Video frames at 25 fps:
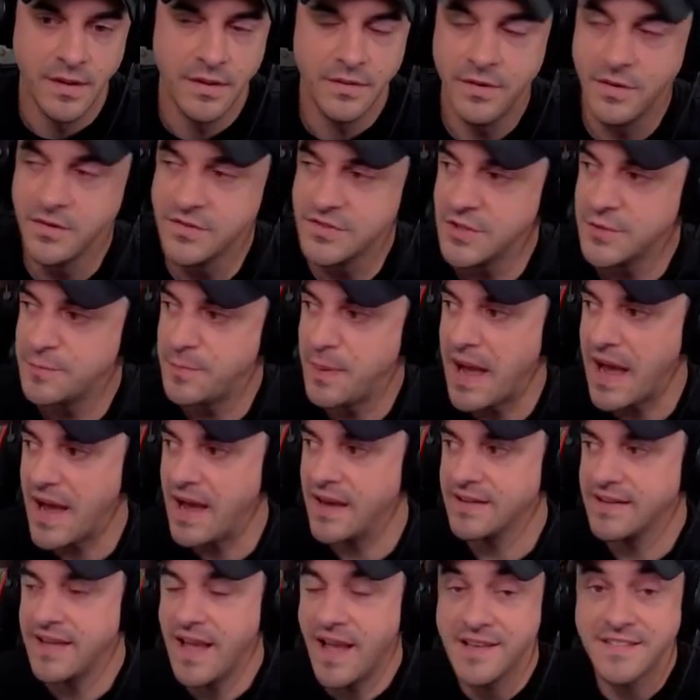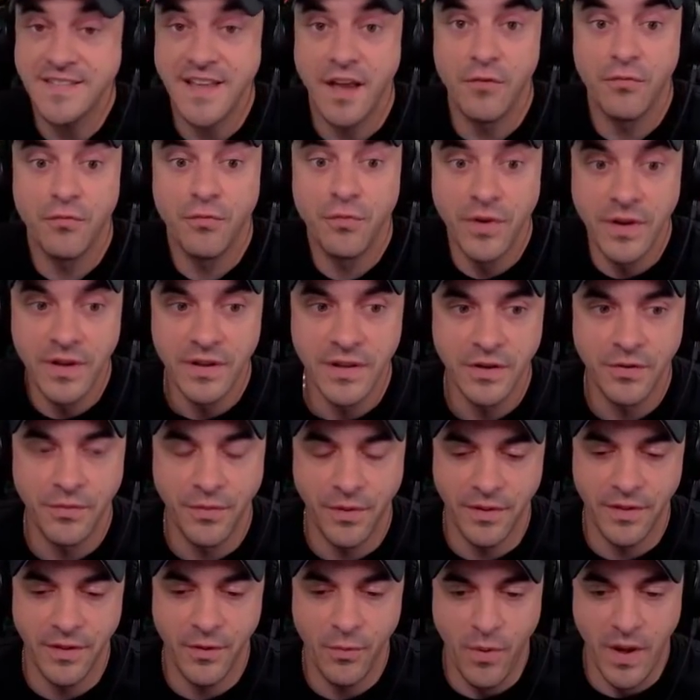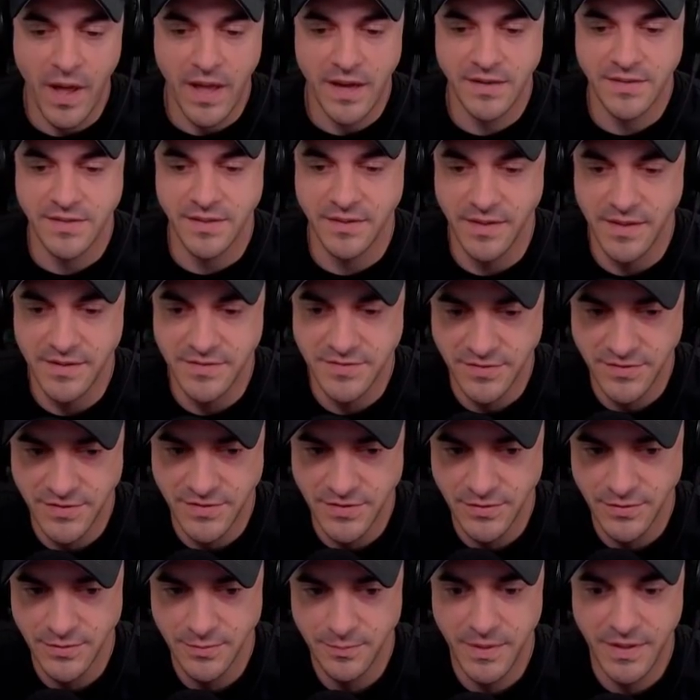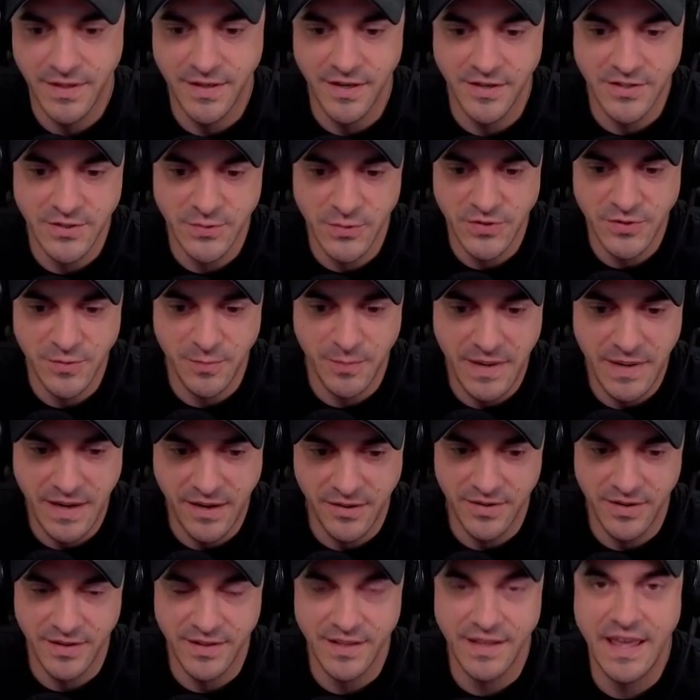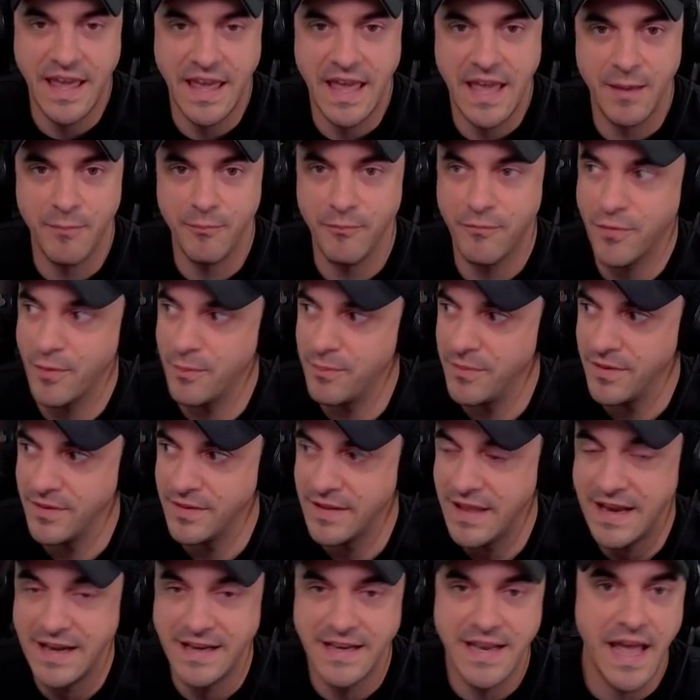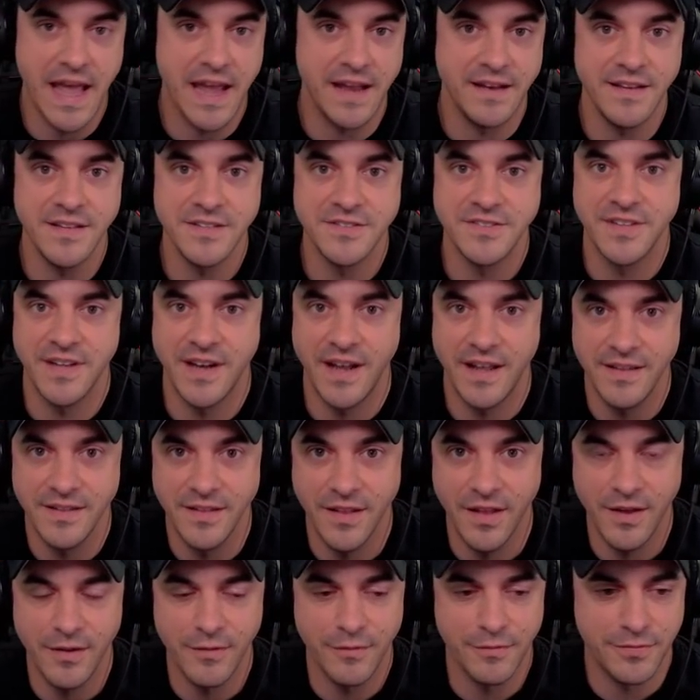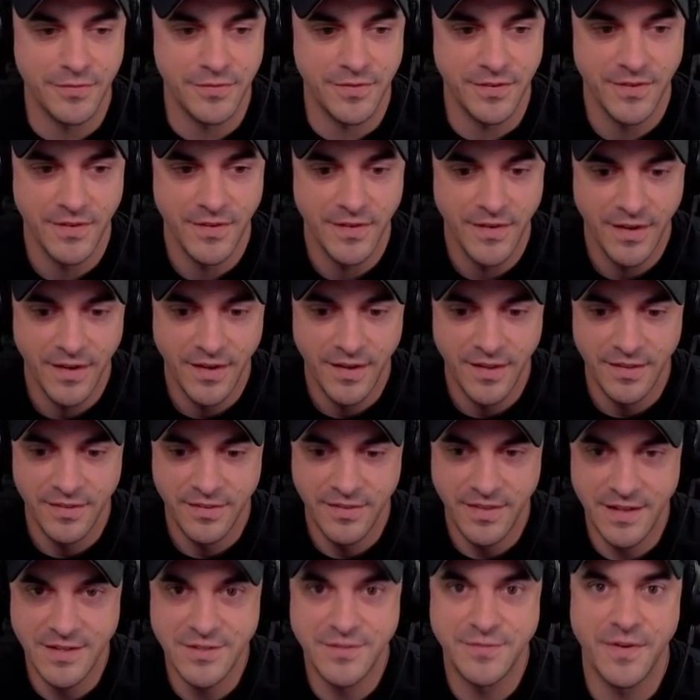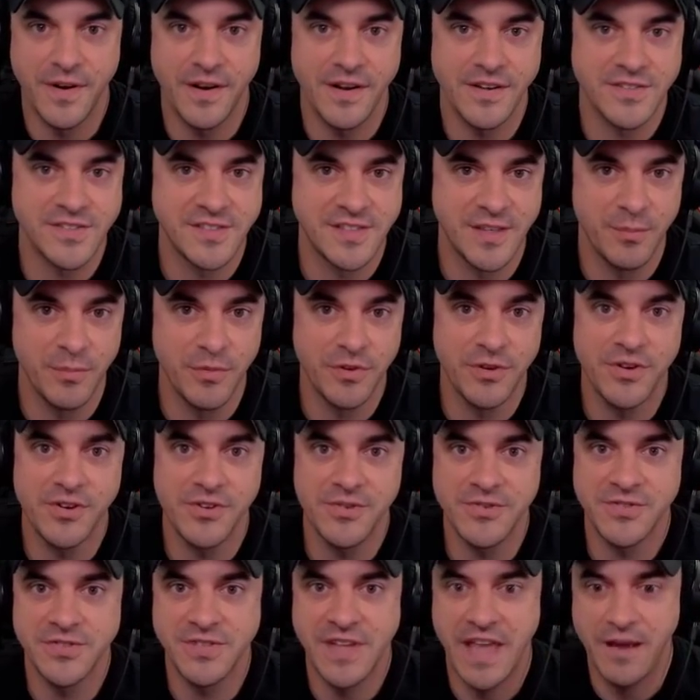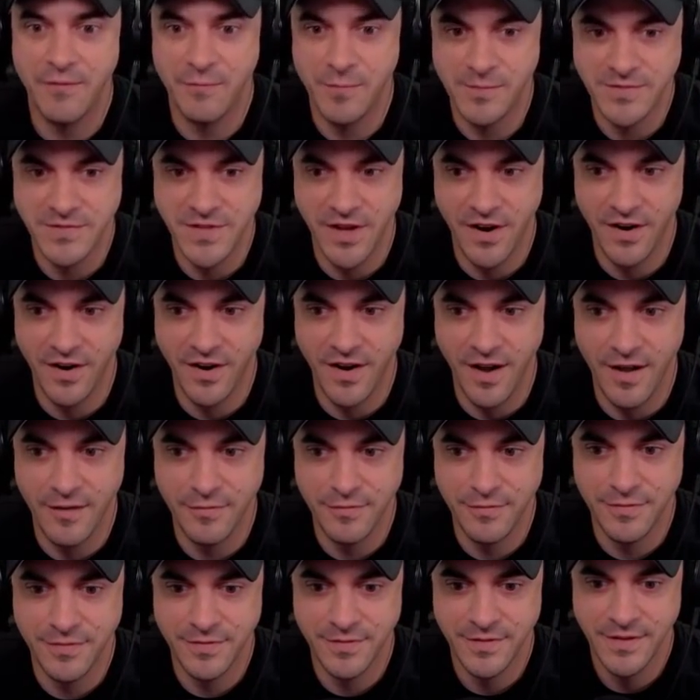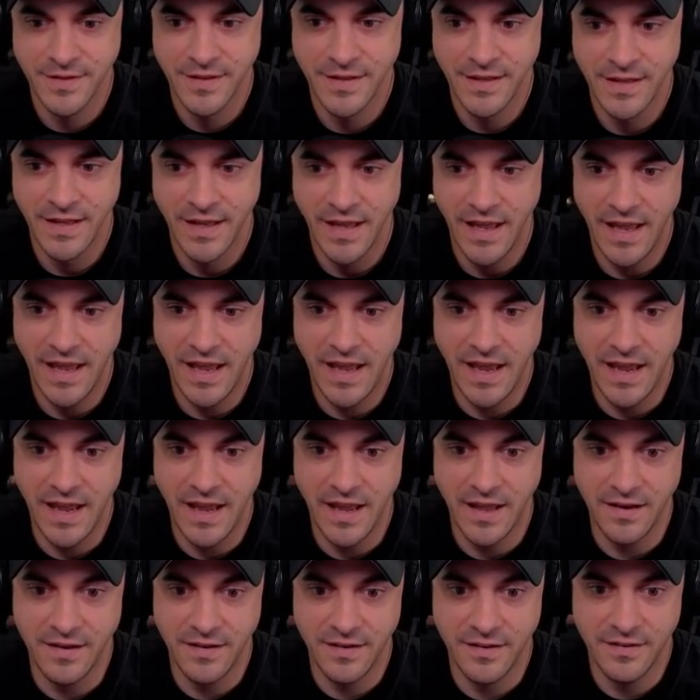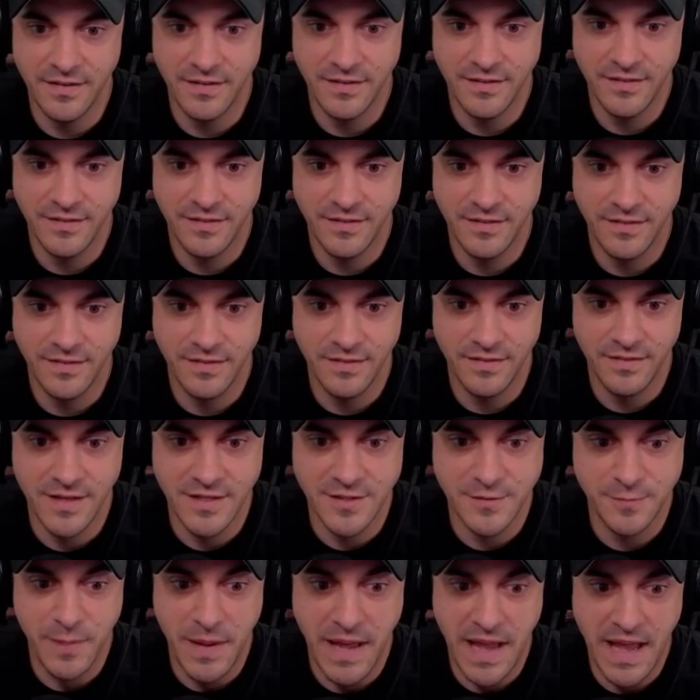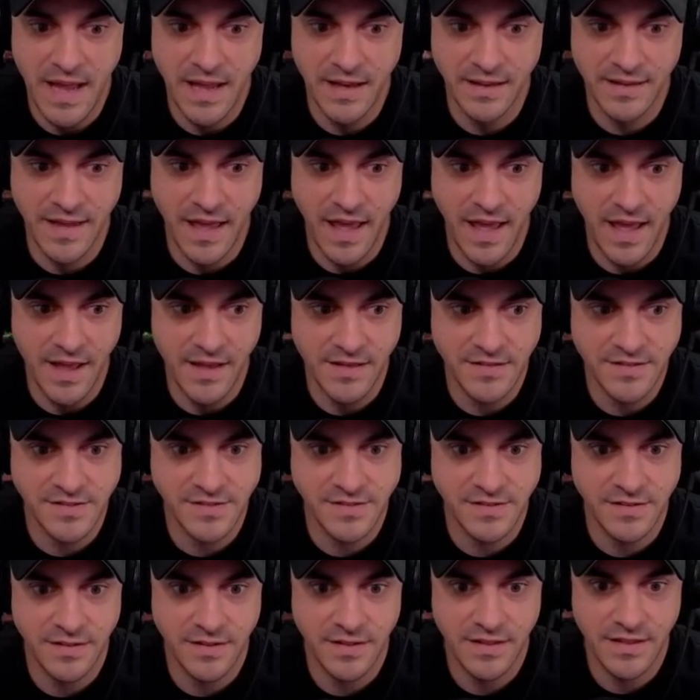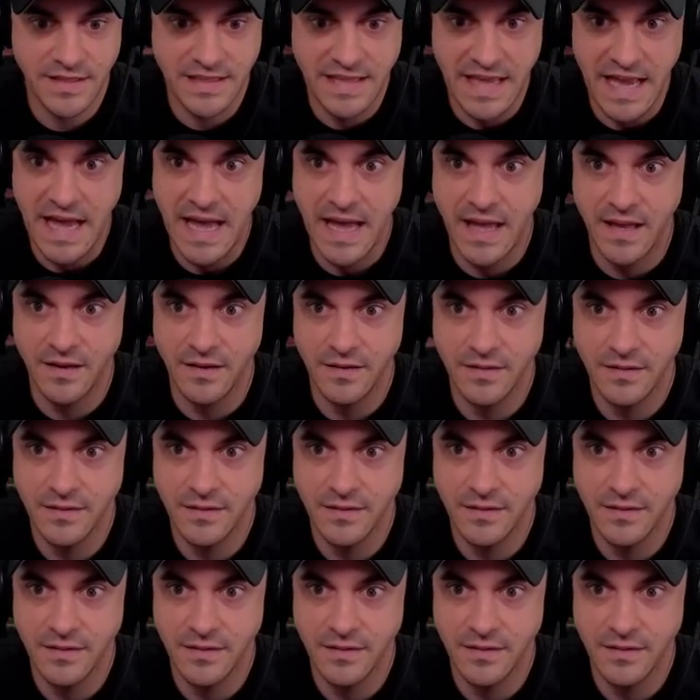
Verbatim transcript: there was this podcast I really, really wanted to listen to because it was about a game from the late nineties that I loved. That's very similar to Escape from Tarkov. And this podcast got